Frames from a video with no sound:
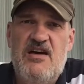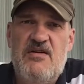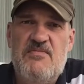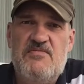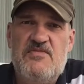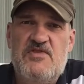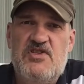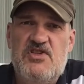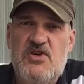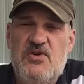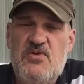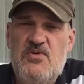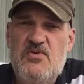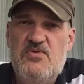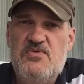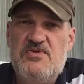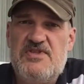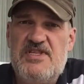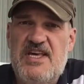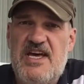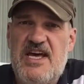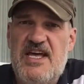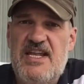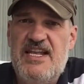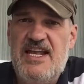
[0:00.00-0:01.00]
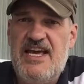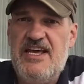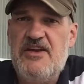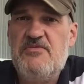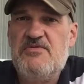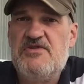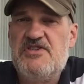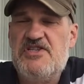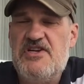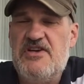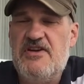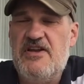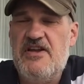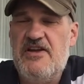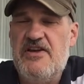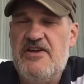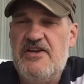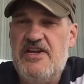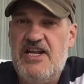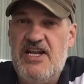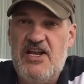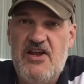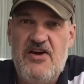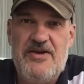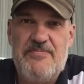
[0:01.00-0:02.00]
tools that a language
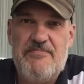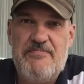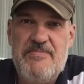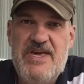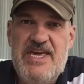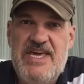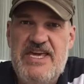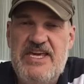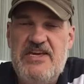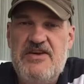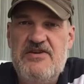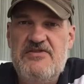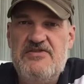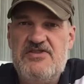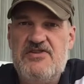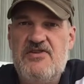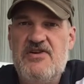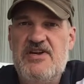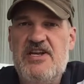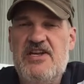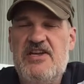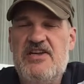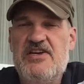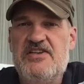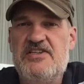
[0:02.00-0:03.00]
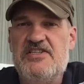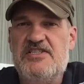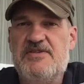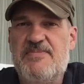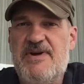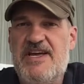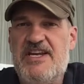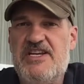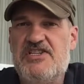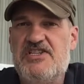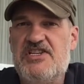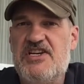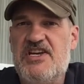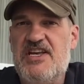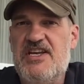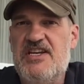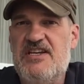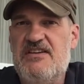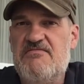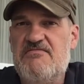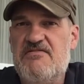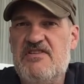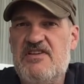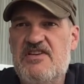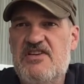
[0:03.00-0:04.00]
learner like me, who's trying to learn Spanish,
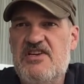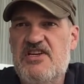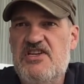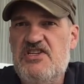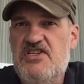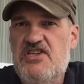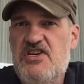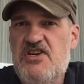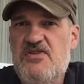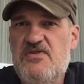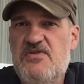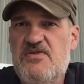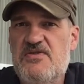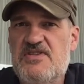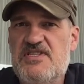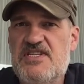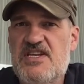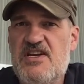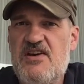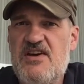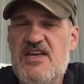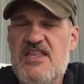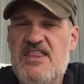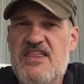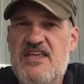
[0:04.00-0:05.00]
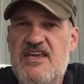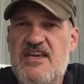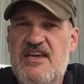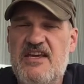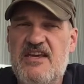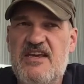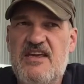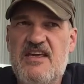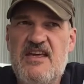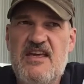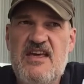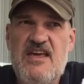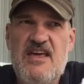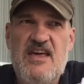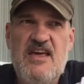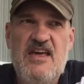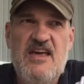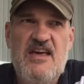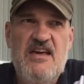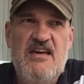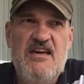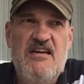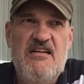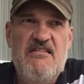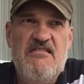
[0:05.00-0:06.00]
can use, and I think
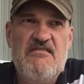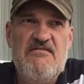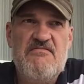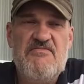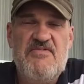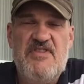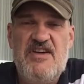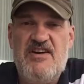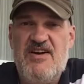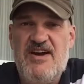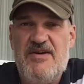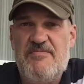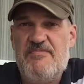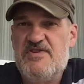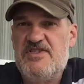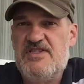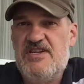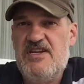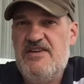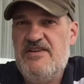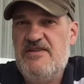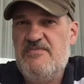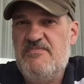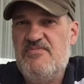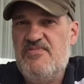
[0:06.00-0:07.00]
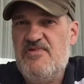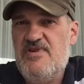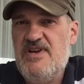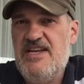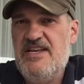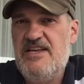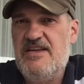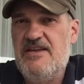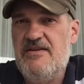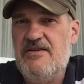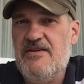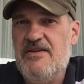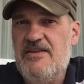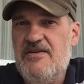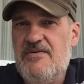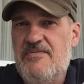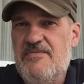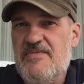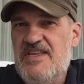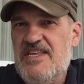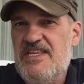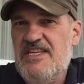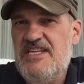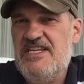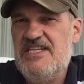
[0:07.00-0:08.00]
they're absolutely brilliant. I
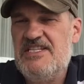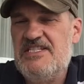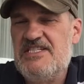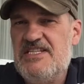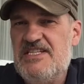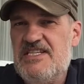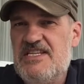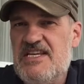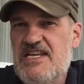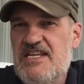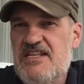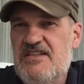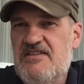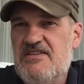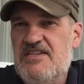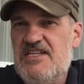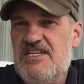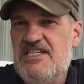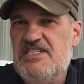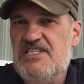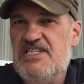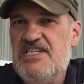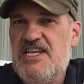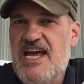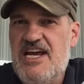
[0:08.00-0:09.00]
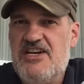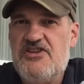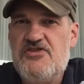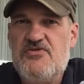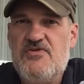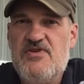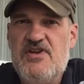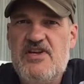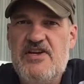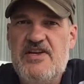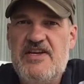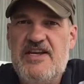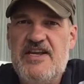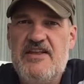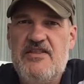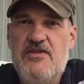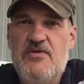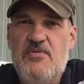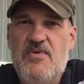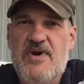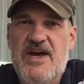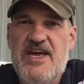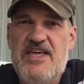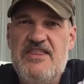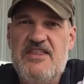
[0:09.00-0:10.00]
mean, it's natural learning in the
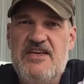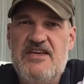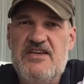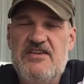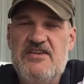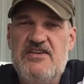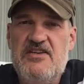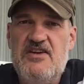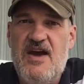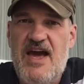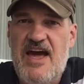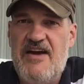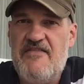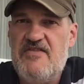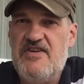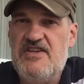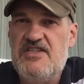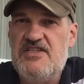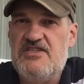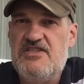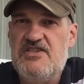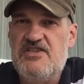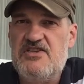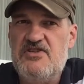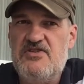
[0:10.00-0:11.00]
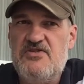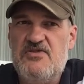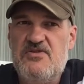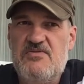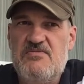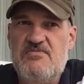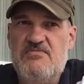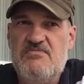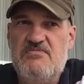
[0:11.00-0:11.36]
way that you're having to,